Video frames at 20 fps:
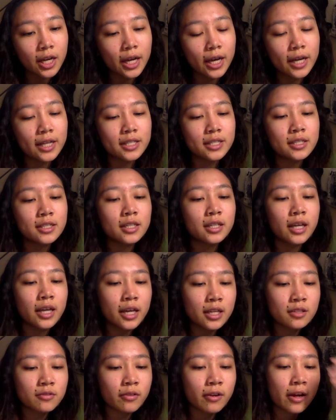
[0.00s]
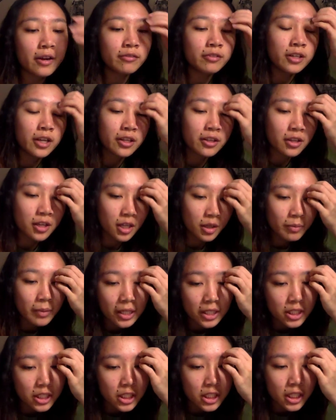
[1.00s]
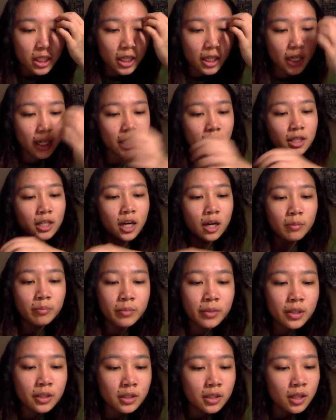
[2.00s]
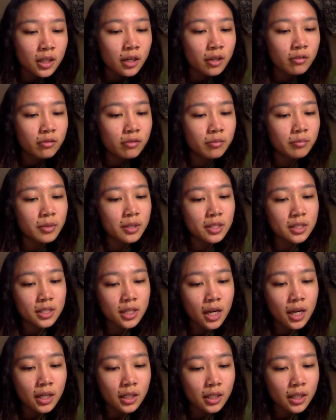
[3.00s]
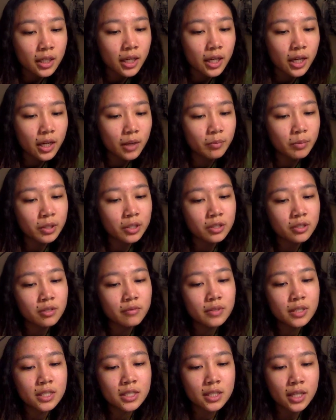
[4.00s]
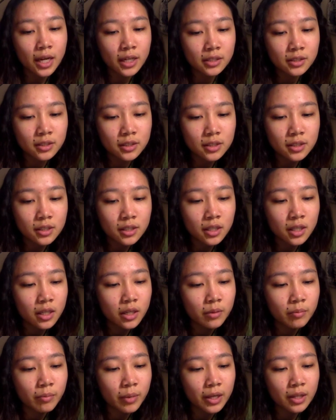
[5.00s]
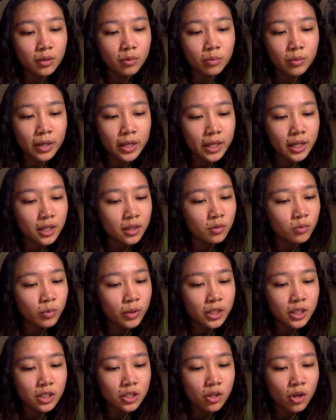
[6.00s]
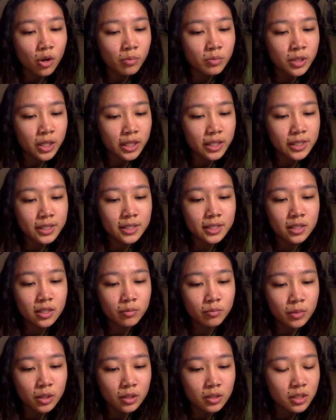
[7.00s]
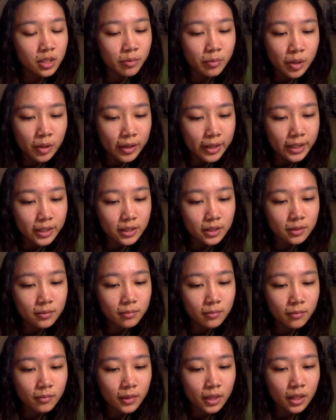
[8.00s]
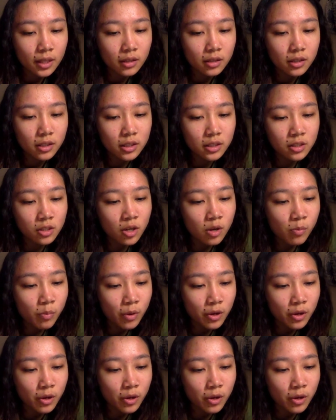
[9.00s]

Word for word: as is the case for every other image, encumbered from the start, and because of its status, by the way in which the object is simulated. It is not